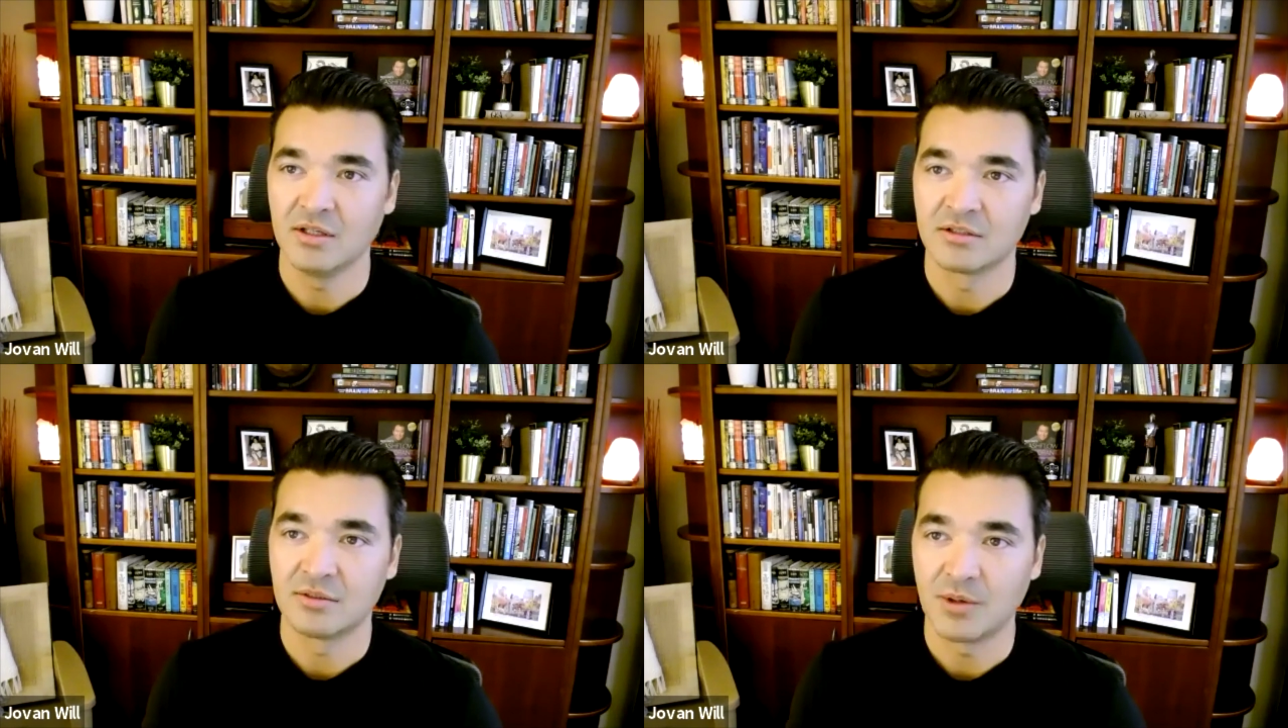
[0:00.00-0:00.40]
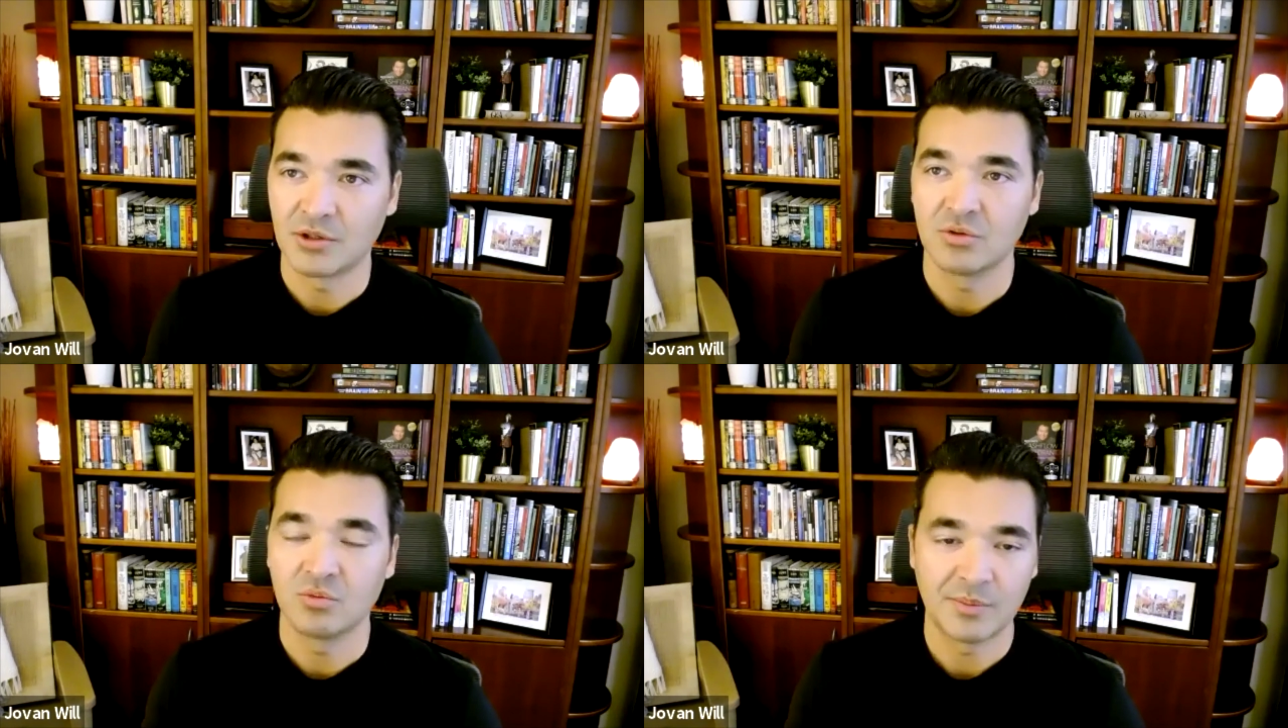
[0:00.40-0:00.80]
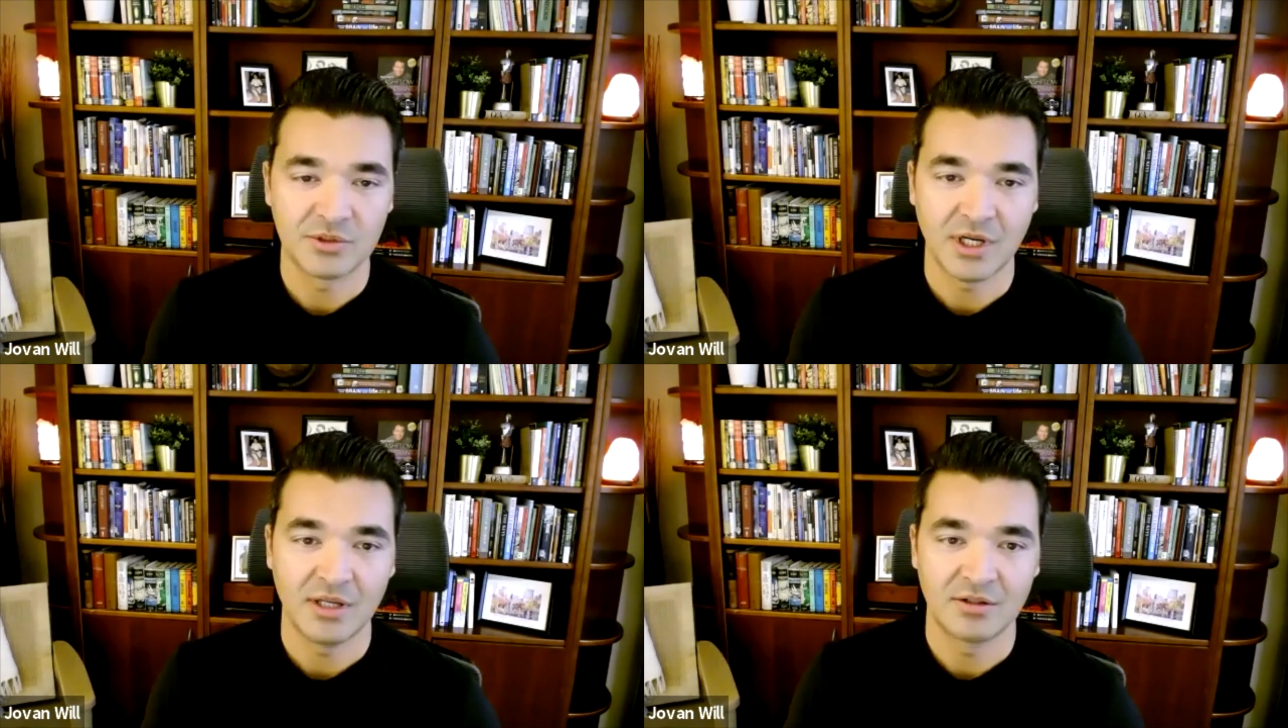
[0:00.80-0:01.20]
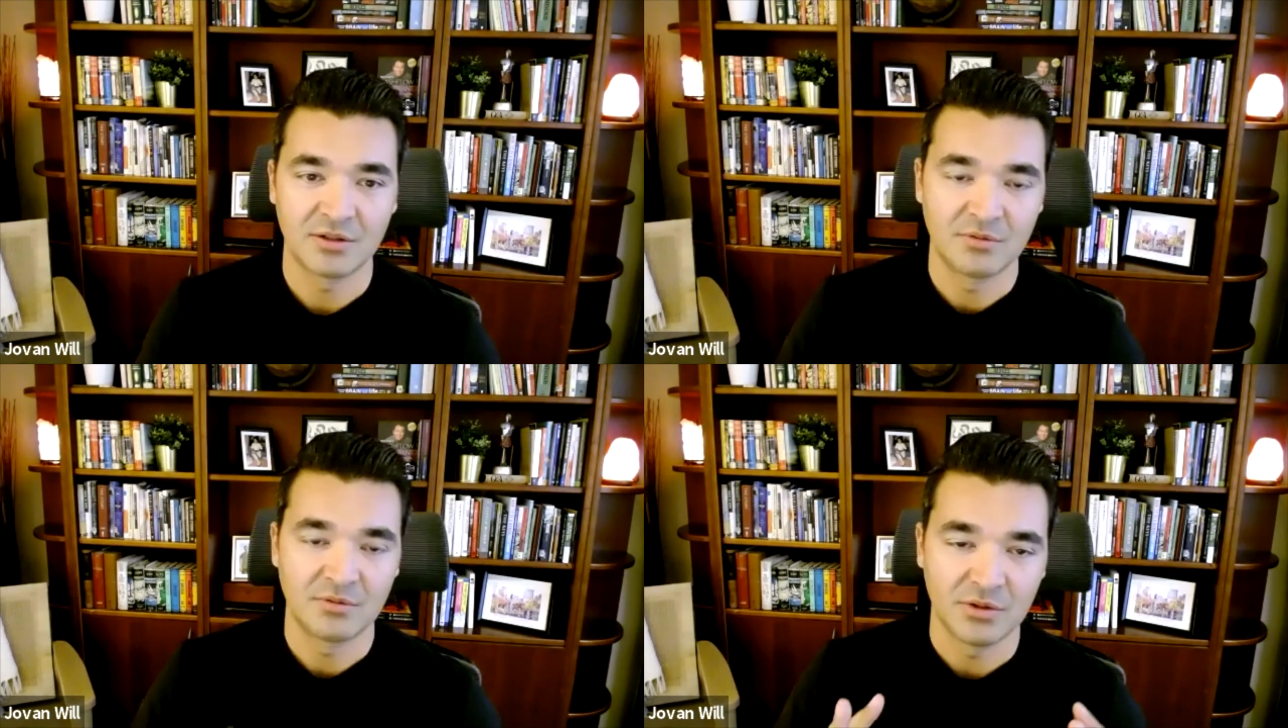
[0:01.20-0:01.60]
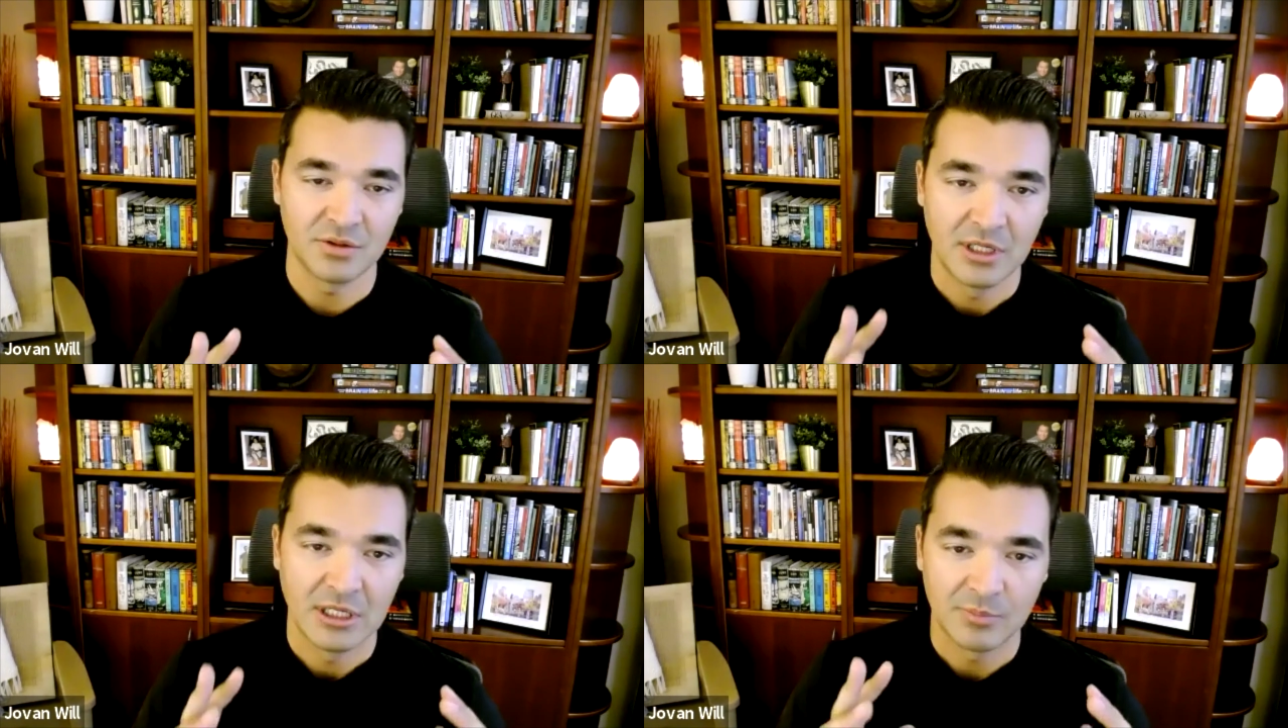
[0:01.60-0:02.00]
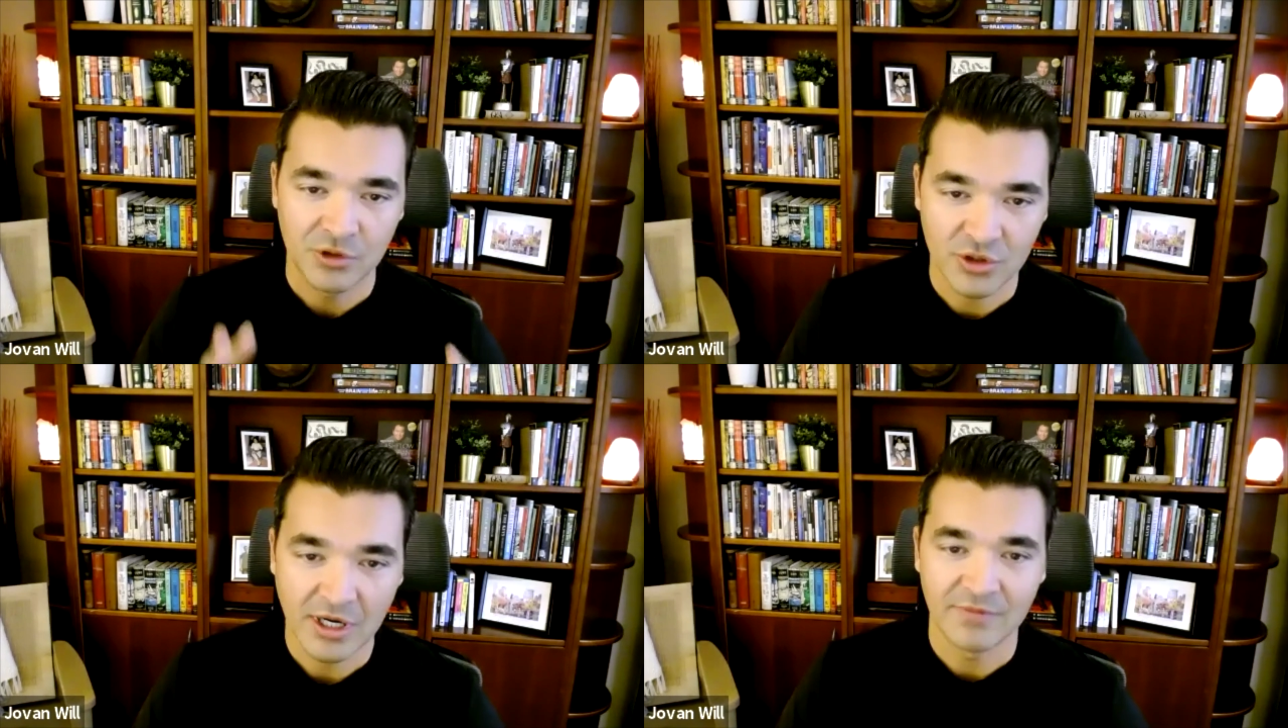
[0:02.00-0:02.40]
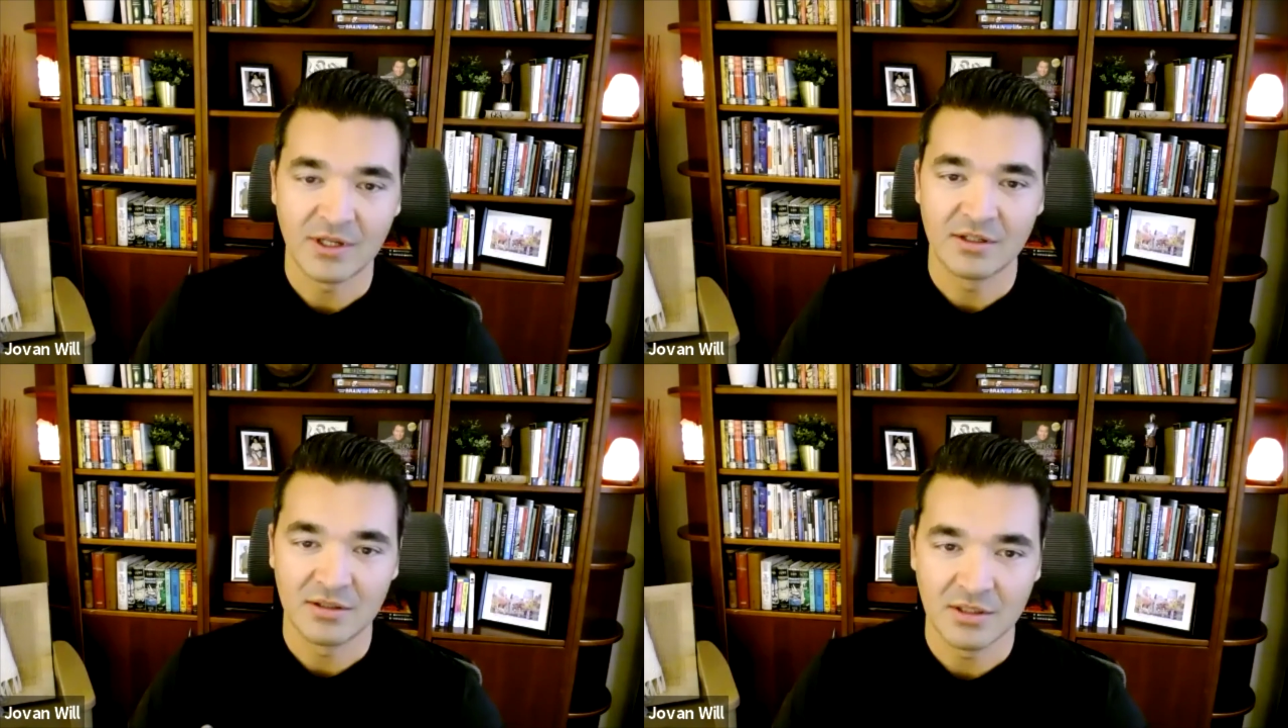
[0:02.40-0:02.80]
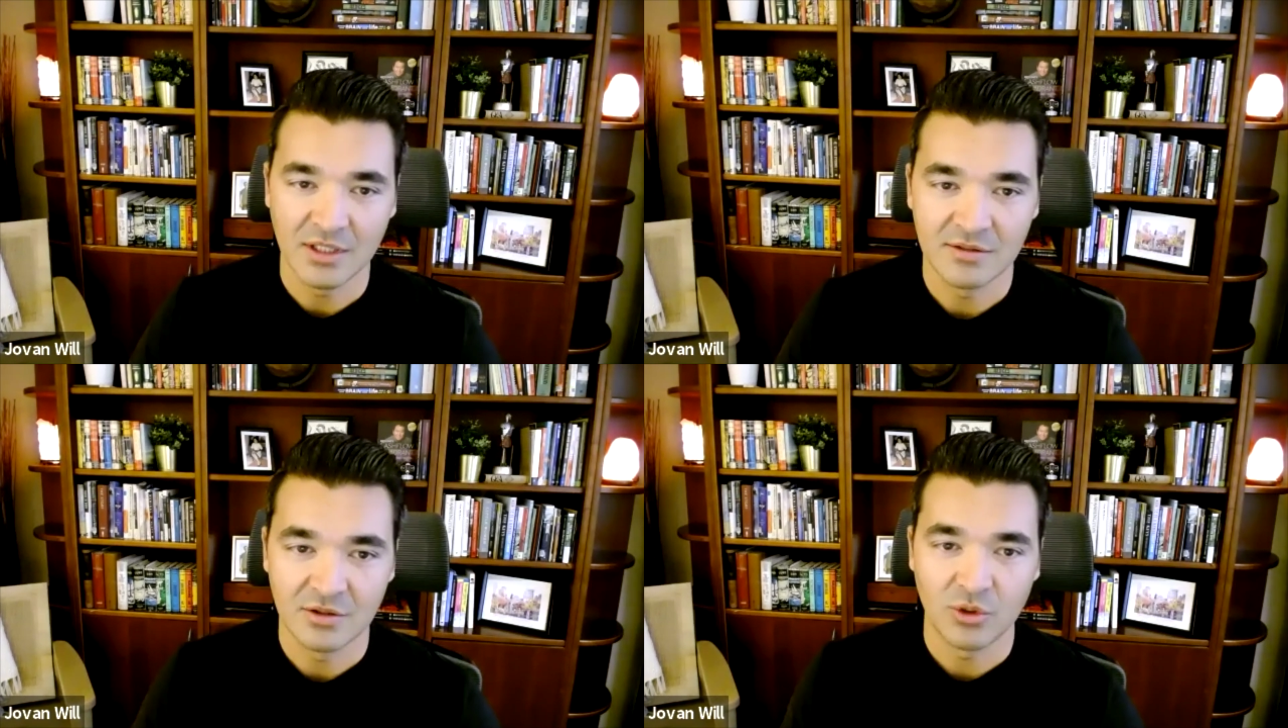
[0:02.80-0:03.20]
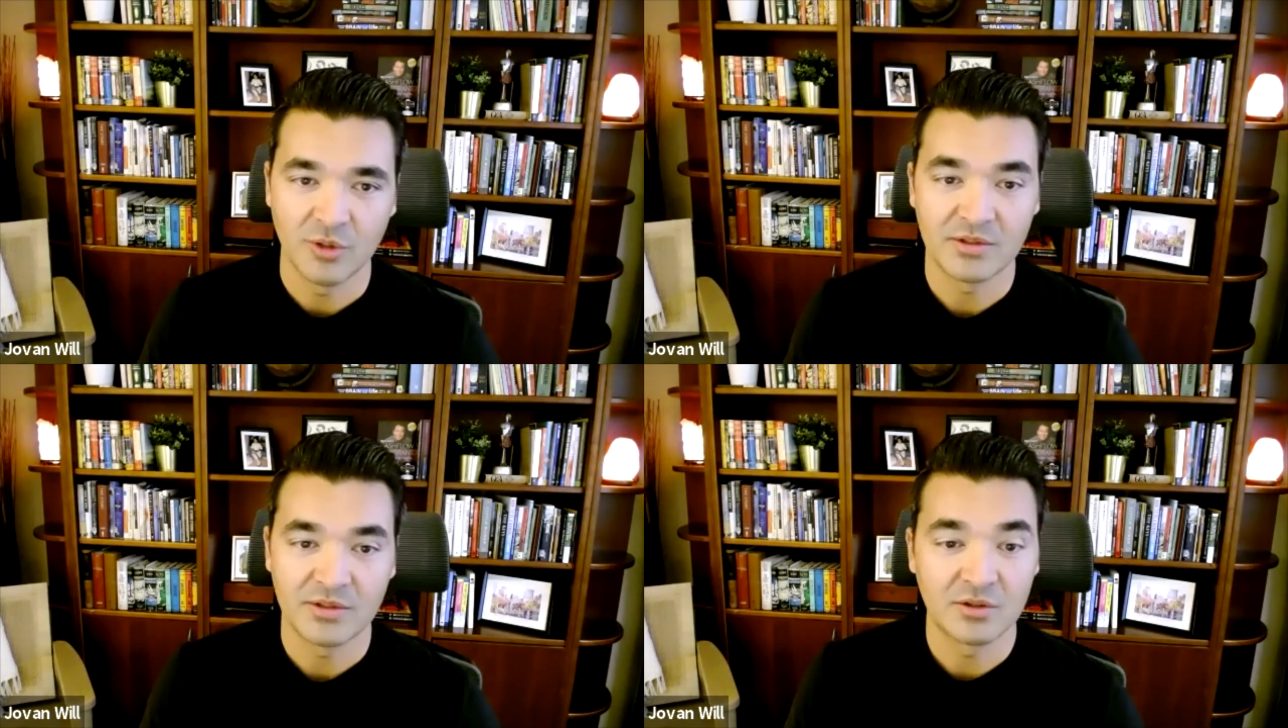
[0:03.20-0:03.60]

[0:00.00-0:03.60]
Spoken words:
a special website to convert traffic into leads and appointments.